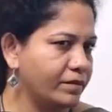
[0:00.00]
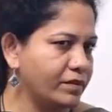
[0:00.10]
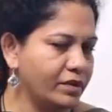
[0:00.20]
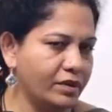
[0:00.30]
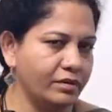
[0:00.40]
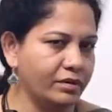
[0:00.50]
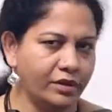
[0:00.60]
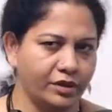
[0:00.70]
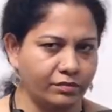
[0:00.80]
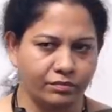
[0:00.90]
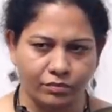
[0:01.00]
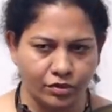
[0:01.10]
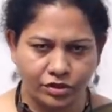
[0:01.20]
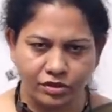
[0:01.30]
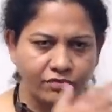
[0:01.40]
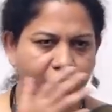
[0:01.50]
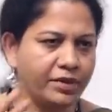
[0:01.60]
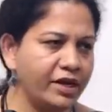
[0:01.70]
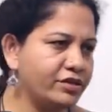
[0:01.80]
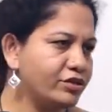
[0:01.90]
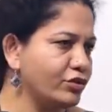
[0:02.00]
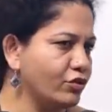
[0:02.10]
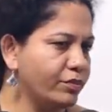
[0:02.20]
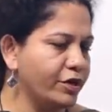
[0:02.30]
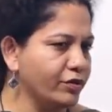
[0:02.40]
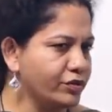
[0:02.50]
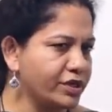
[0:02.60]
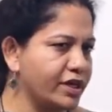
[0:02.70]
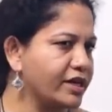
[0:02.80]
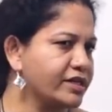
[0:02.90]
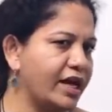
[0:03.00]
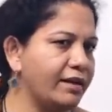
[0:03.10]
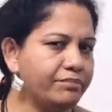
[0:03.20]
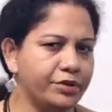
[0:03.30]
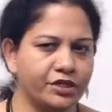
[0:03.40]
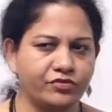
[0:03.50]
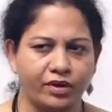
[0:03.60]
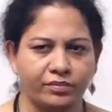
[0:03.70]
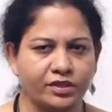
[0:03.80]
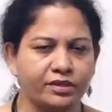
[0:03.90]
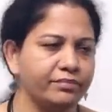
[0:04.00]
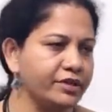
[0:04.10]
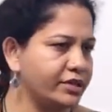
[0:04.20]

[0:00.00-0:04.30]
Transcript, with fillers: so, in most of the places, you would be using examples from the simple